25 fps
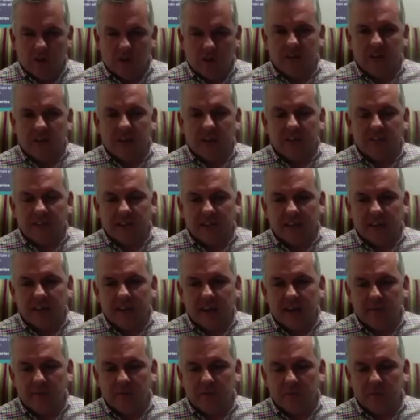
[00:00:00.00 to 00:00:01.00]
things that
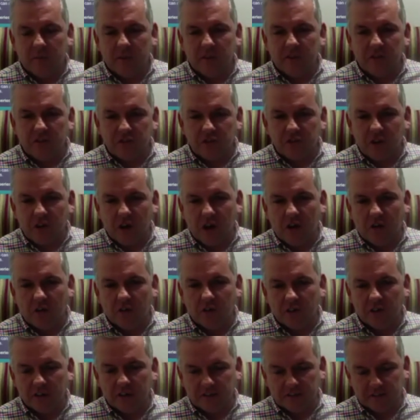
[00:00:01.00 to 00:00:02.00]
came to me strong
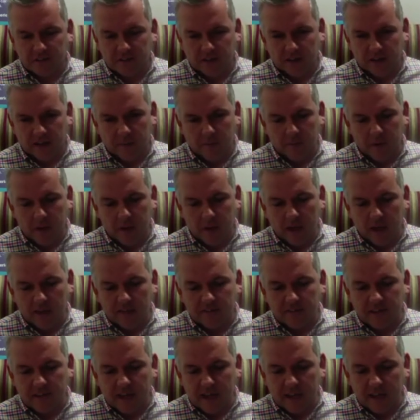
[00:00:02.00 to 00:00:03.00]
this time is
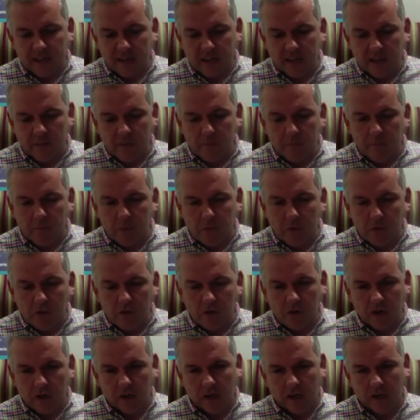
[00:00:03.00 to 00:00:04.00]
that the book
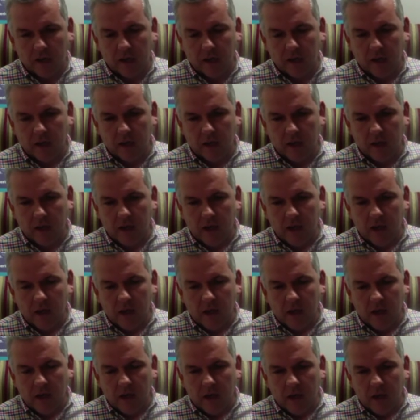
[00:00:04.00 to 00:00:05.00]

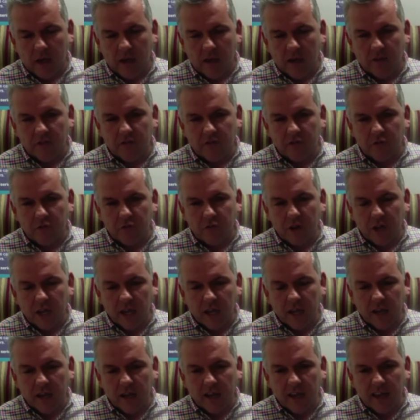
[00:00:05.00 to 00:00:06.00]
is
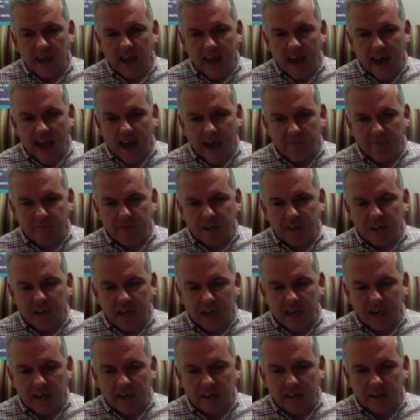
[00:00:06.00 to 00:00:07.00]
really
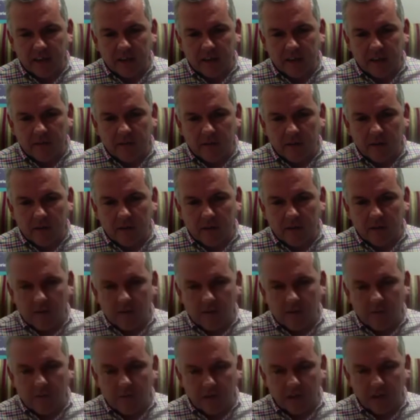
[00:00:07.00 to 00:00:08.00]
advocating
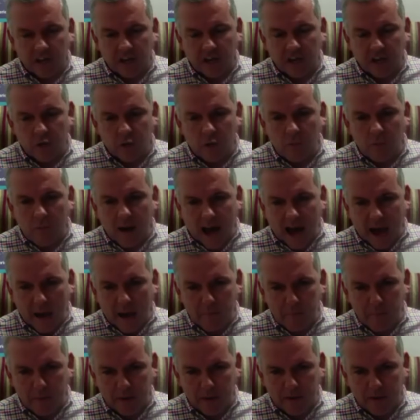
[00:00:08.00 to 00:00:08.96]
for a new map.